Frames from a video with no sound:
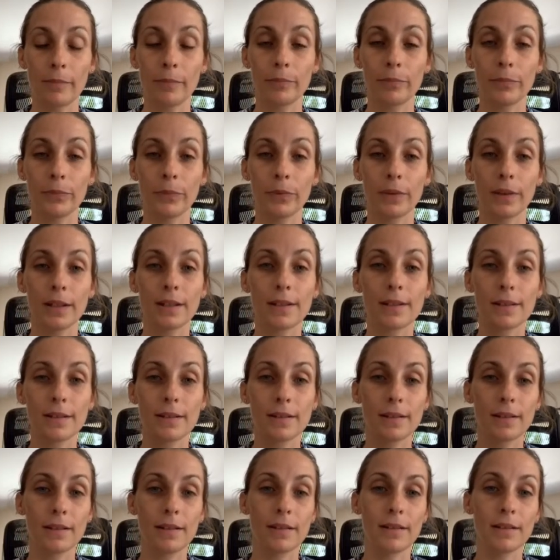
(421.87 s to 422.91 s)
This
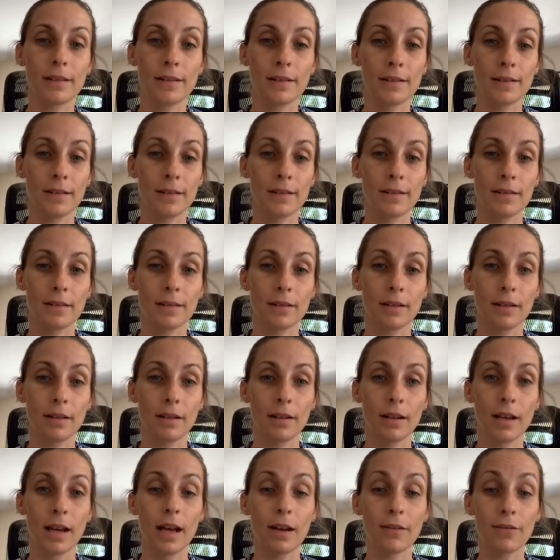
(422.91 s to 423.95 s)
is
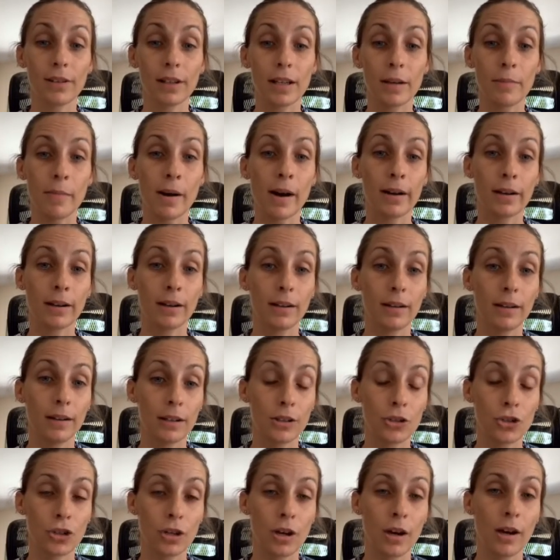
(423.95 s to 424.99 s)
heavily marketed in
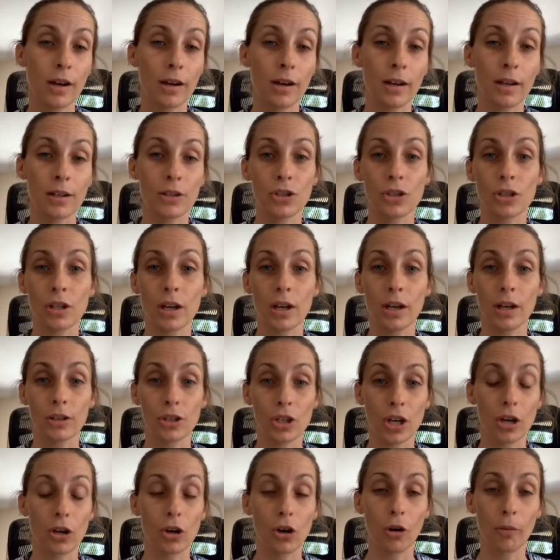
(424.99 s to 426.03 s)
China as
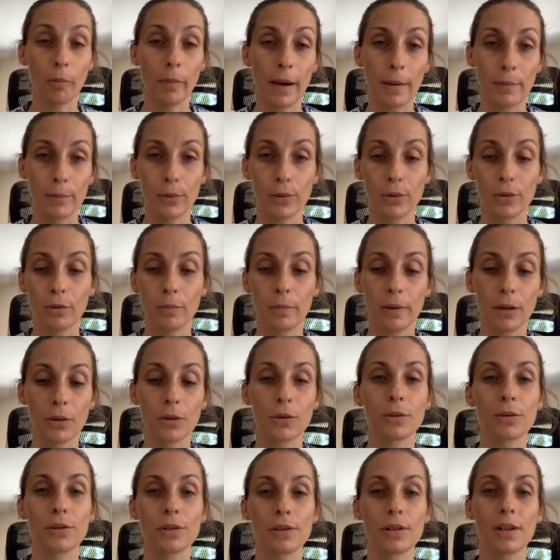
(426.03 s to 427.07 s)
charcoal bamboo
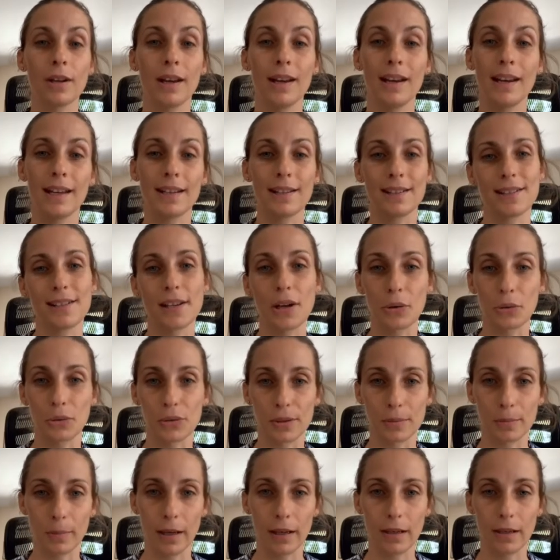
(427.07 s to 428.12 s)
because it sells
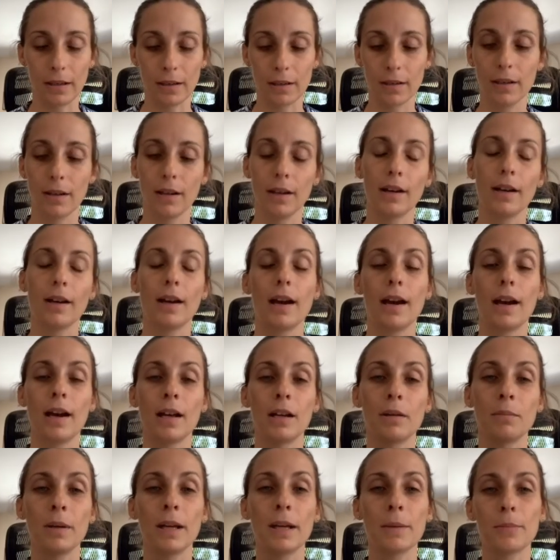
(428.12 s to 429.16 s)
better
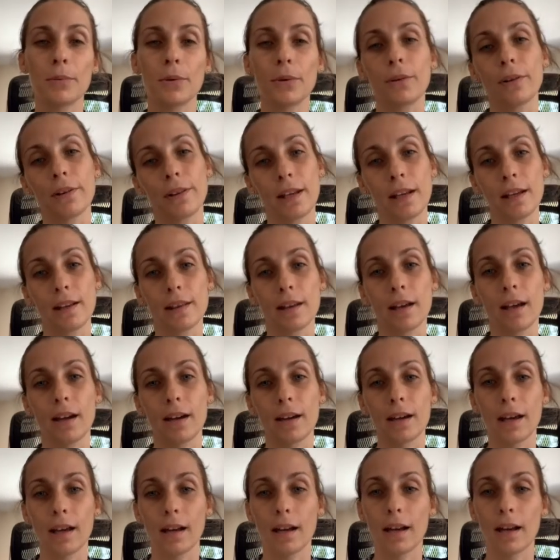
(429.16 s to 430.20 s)
and people think they are
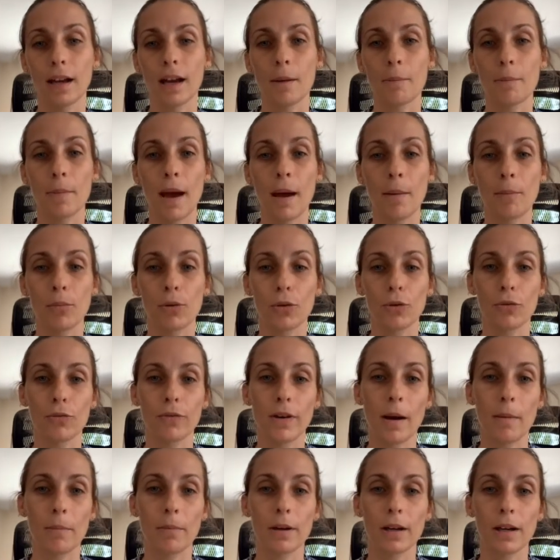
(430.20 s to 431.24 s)
getting a bamboo
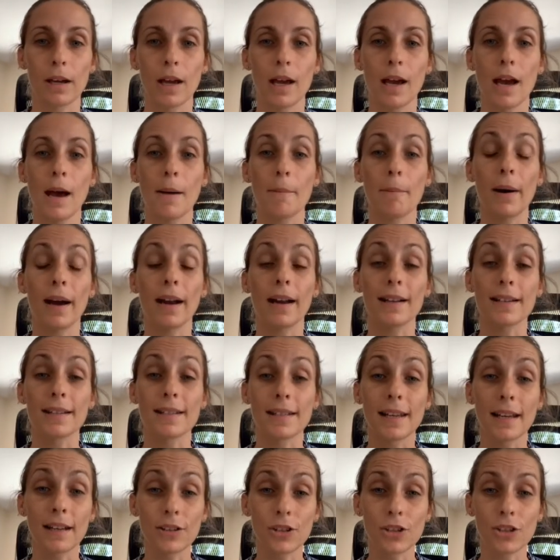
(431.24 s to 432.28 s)
fabric. But
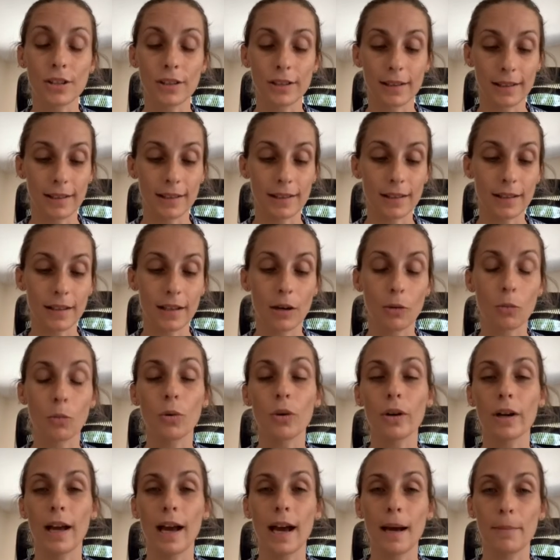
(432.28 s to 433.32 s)
essentially what
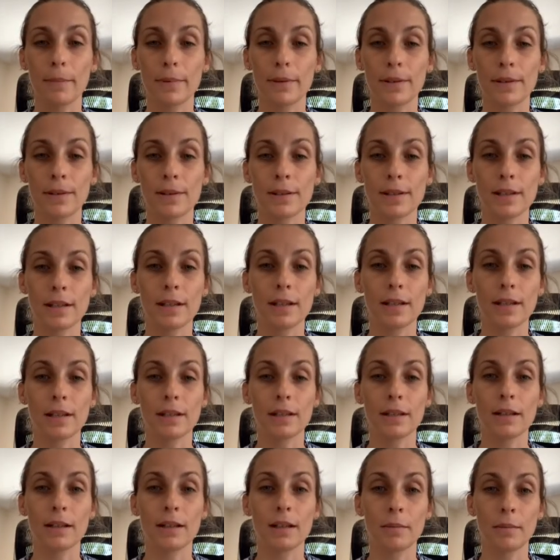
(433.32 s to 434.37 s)
happens
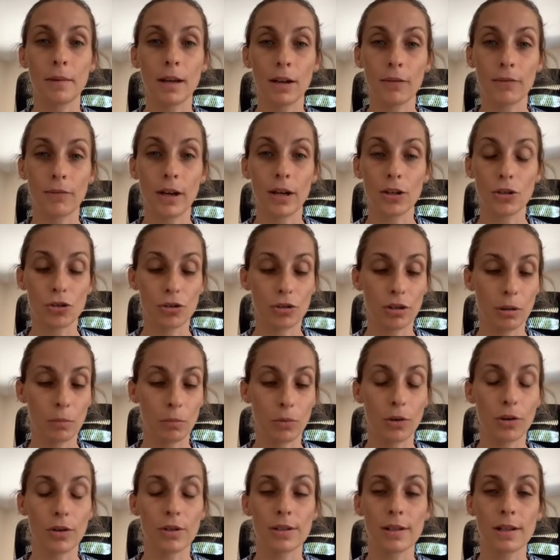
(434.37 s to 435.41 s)
in the manufacturing
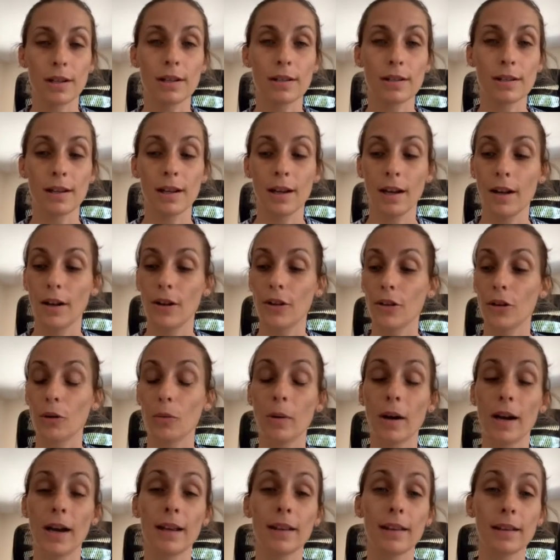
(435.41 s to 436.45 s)
process, the
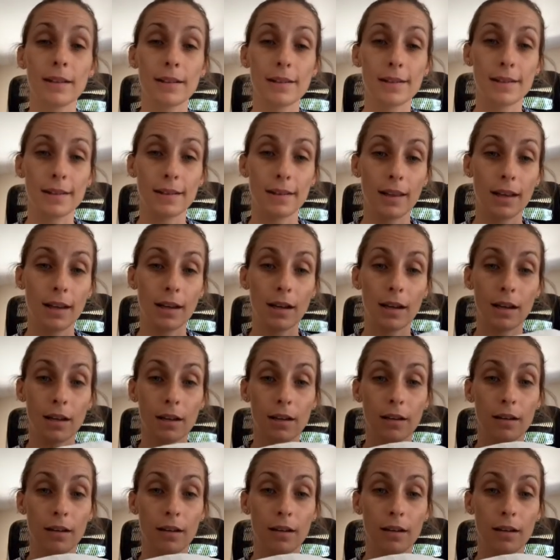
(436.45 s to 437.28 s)
way these synthetic